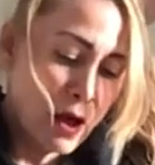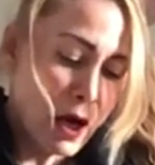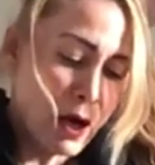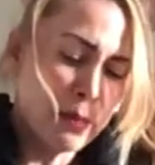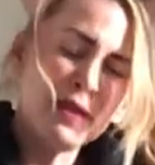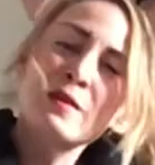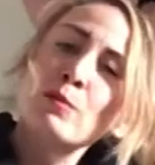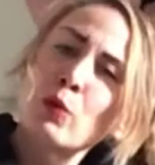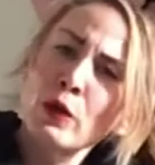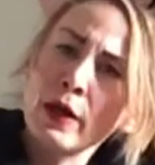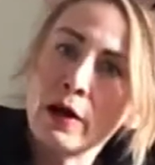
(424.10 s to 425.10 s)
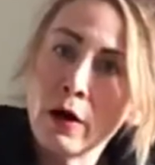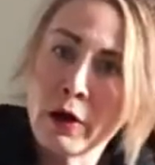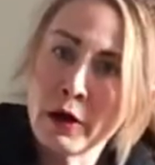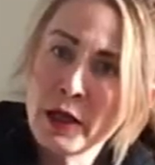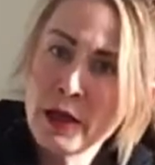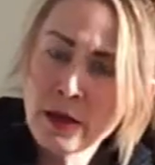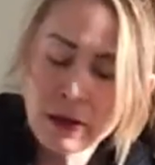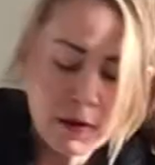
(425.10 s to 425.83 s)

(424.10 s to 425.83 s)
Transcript: Um, but it's more like arty.